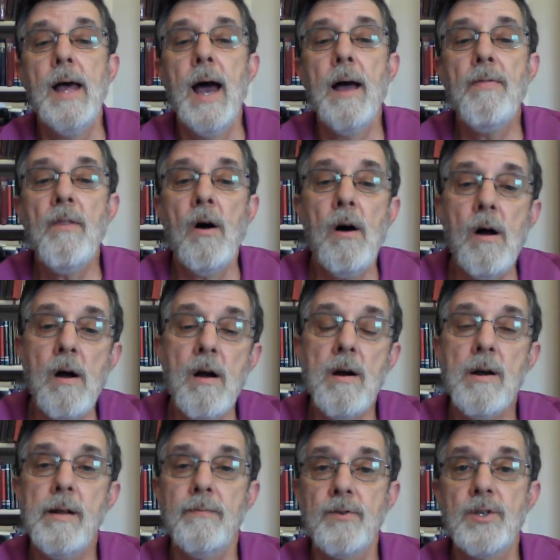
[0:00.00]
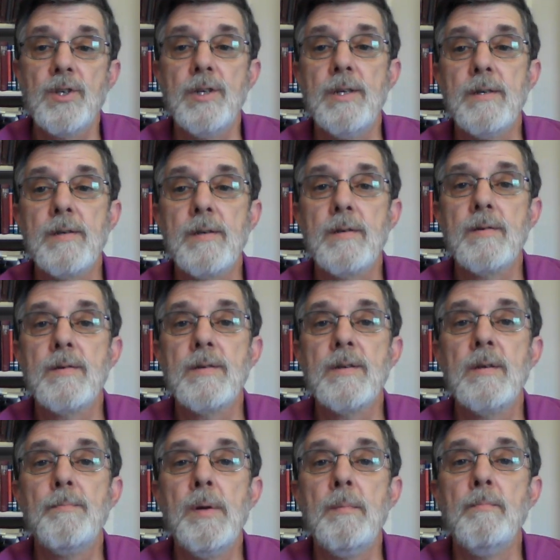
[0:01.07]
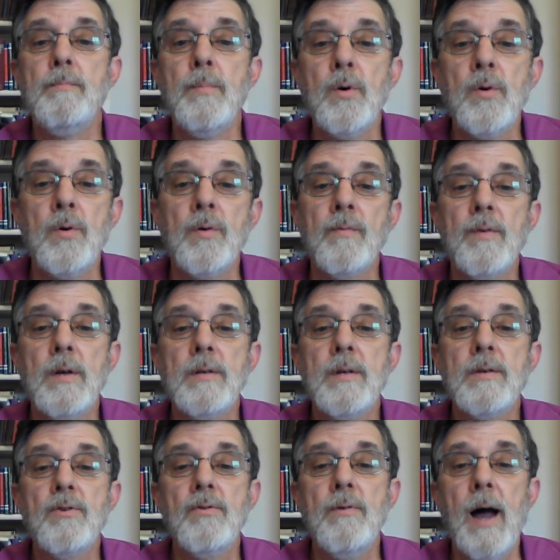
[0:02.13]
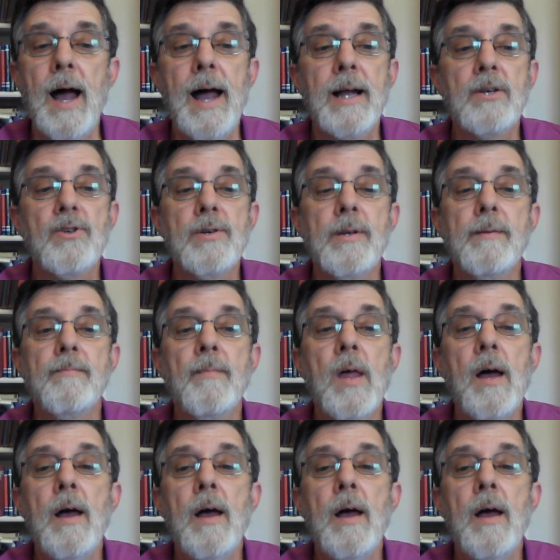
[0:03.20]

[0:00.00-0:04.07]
and the heart of Jesus to be moved to action.